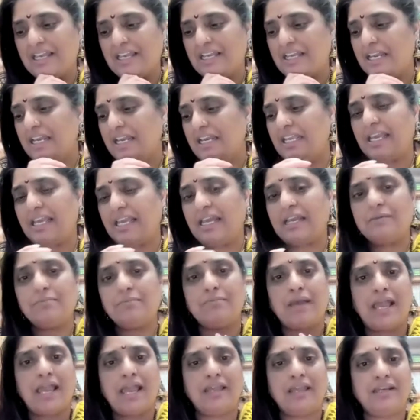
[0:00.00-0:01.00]
And he had
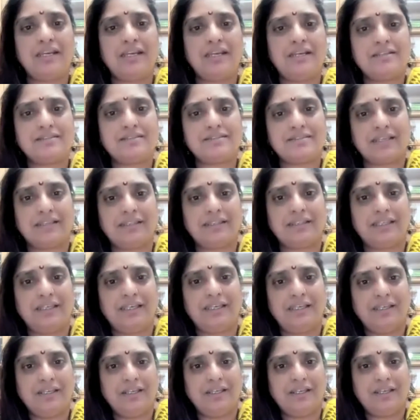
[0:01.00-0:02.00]
married
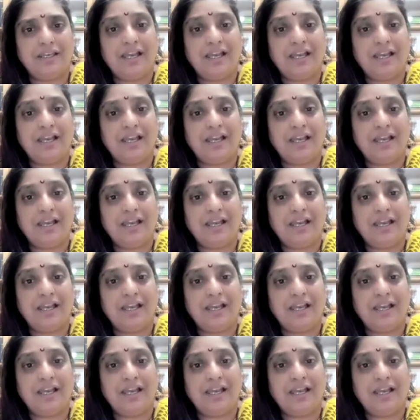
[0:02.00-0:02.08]
Sati